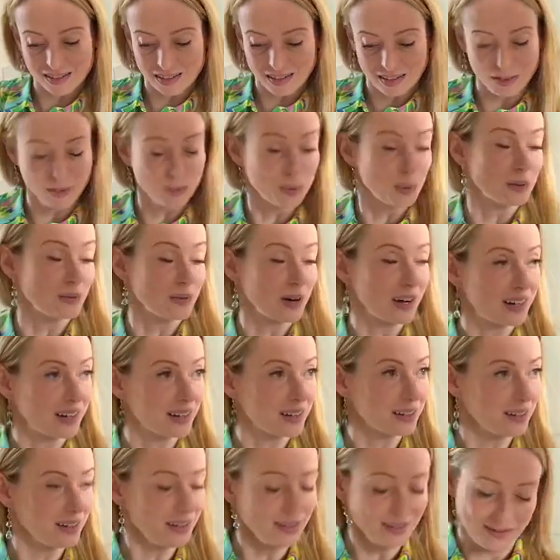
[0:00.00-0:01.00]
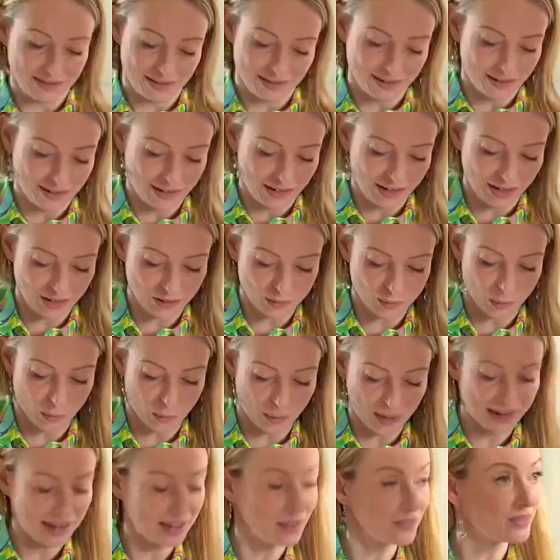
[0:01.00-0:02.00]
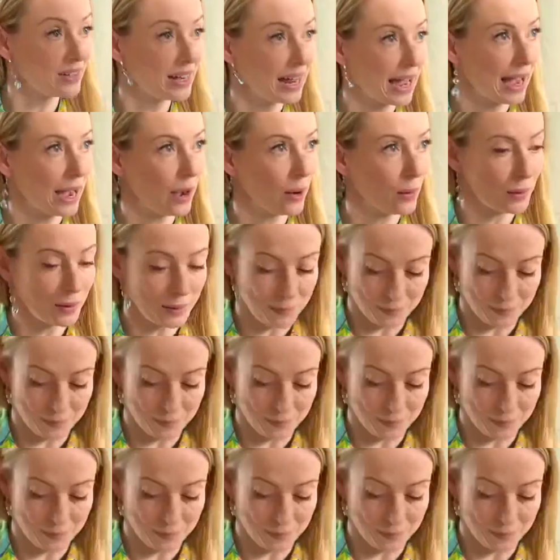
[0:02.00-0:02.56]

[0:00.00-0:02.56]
you will recognise, yes. is what we have now.